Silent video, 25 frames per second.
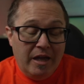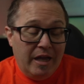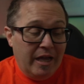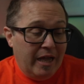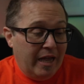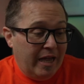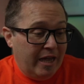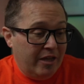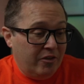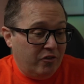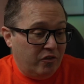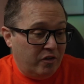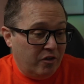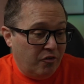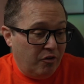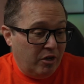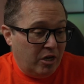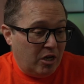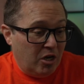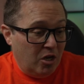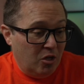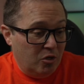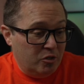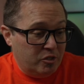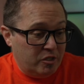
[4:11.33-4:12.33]
hey,
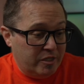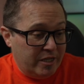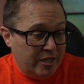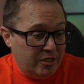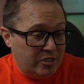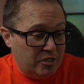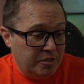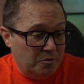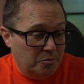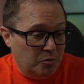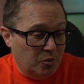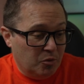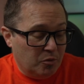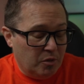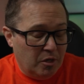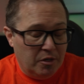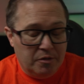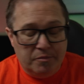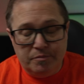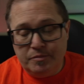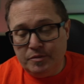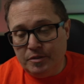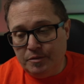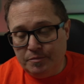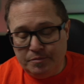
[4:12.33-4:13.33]
close Tesla boot. Oh,
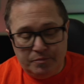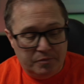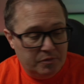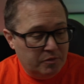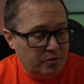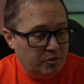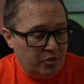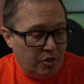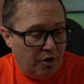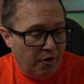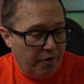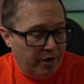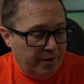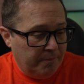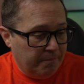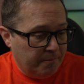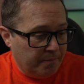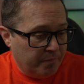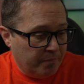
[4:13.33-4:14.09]
no, sorry.